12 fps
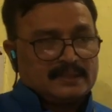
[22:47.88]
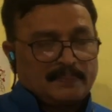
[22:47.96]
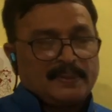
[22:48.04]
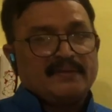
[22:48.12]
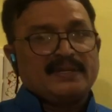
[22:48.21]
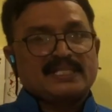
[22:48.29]

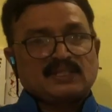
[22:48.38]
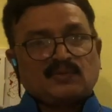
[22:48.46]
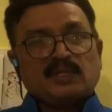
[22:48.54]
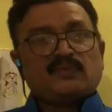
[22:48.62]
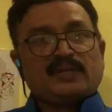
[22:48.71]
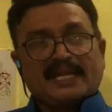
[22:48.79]
previous
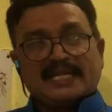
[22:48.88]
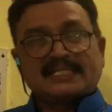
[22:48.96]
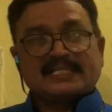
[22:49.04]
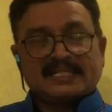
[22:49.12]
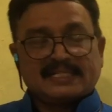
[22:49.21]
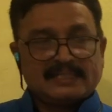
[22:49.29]
one we
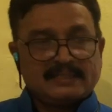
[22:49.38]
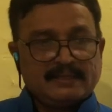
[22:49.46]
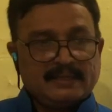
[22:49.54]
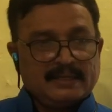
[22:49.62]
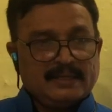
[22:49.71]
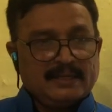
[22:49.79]
discussed,
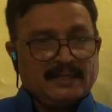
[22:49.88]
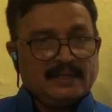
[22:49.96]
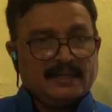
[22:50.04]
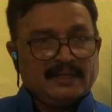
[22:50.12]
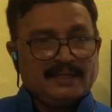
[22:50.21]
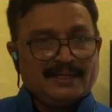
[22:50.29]

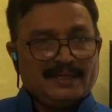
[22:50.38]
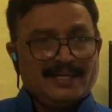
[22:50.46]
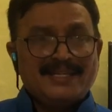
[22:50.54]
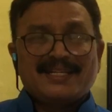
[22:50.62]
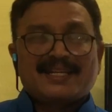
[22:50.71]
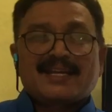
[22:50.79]

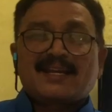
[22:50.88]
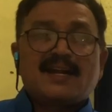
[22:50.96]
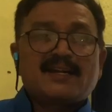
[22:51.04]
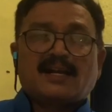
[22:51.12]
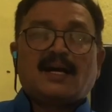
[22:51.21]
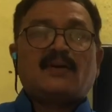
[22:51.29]
it
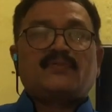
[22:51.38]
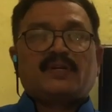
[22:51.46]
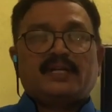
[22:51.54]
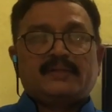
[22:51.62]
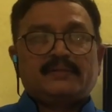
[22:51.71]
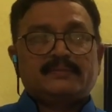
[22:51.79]
cannot offer